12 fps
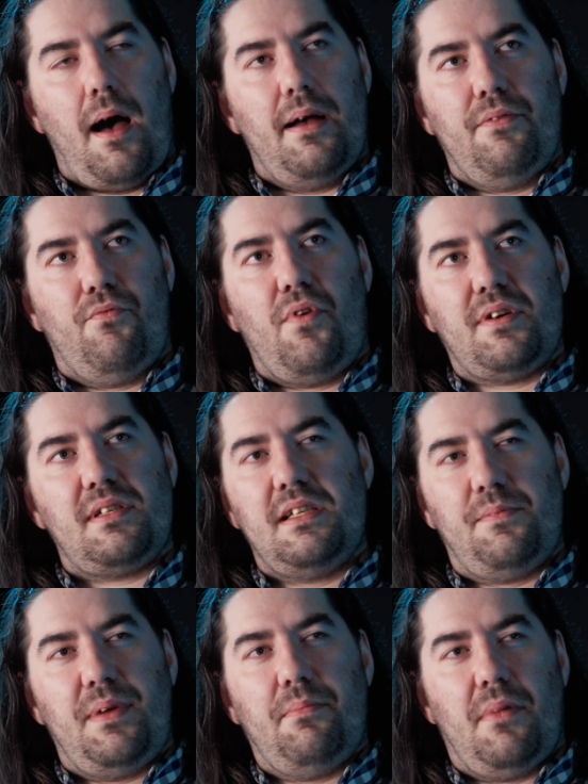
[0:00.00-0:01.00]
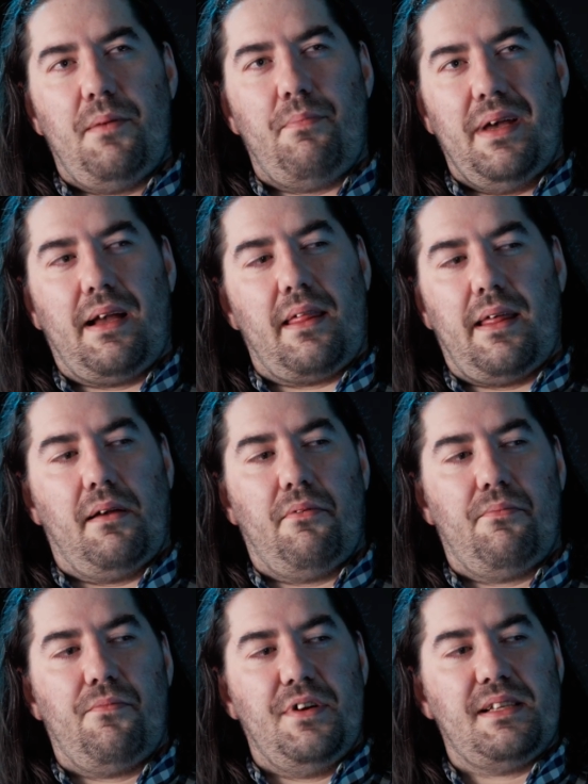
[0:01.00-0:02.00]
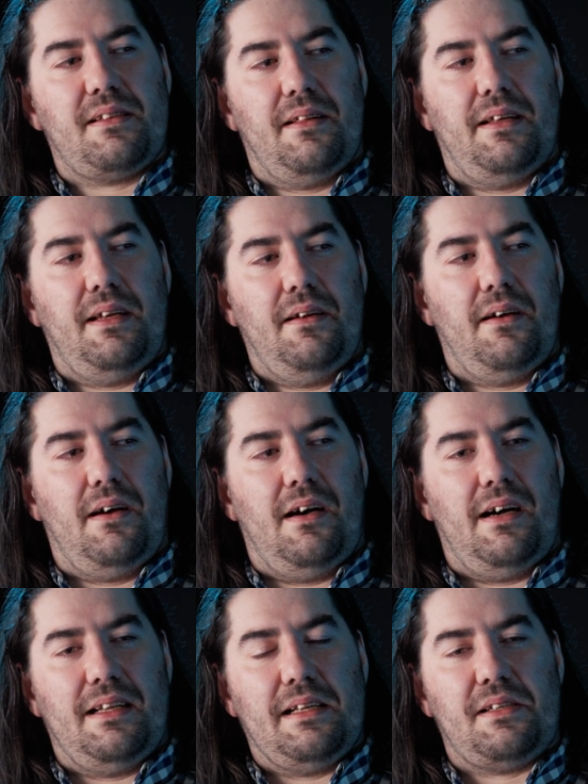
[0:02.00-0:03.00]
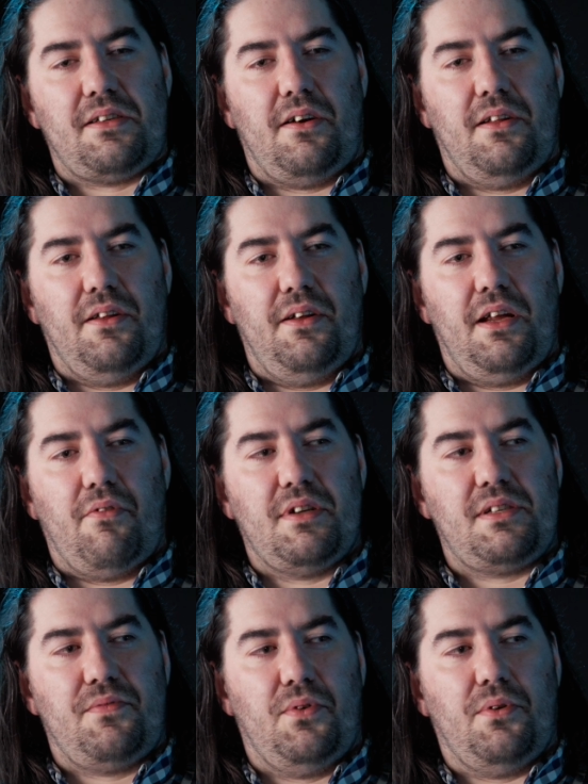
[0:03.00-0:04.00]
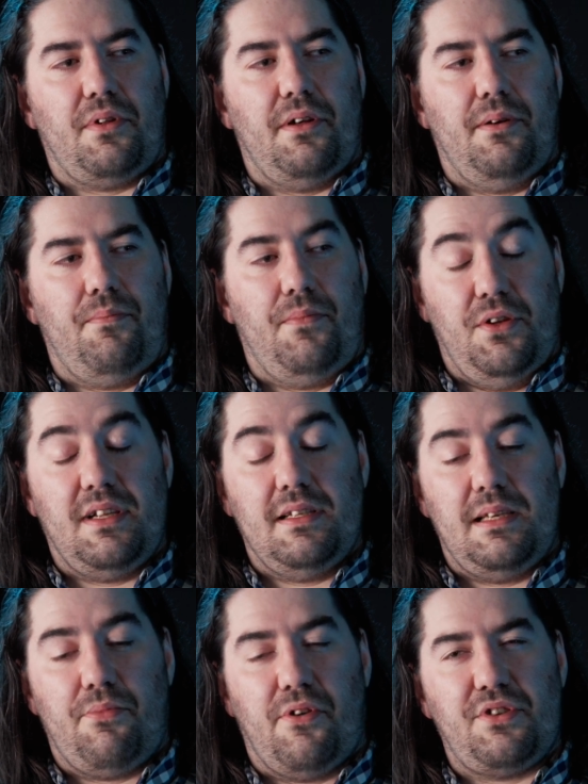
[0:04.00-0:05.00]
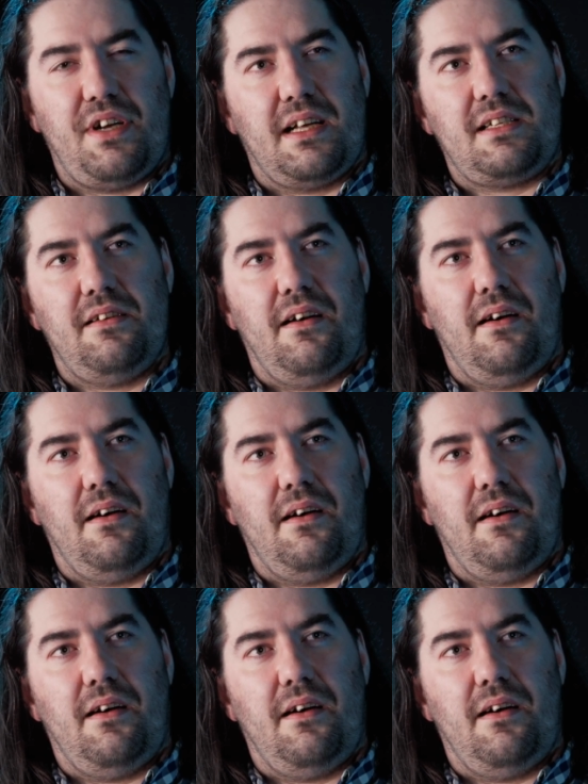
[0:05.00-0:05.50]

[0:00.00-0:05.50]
Rust has been my big thing recently. Mm-hmm. uh, I did start learning Rust for the utility project.